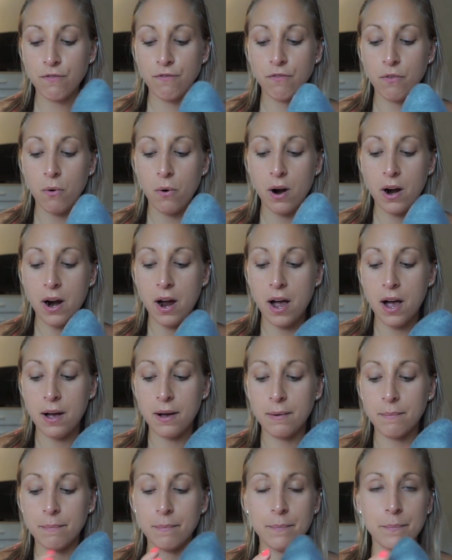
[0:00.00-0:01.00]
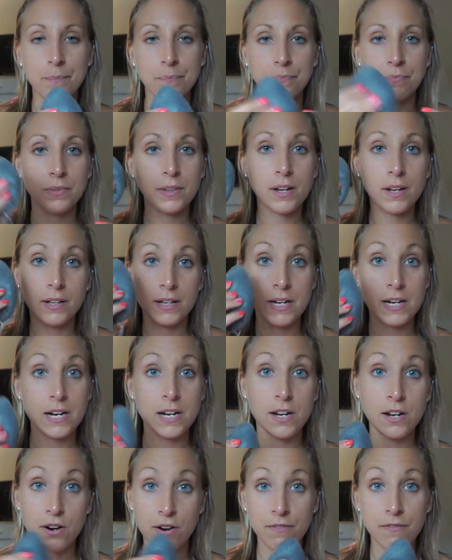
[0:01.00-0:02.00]
for
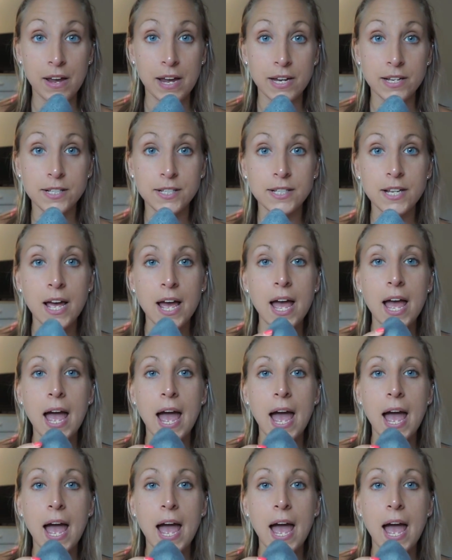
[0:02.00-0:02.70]
cleaning your face.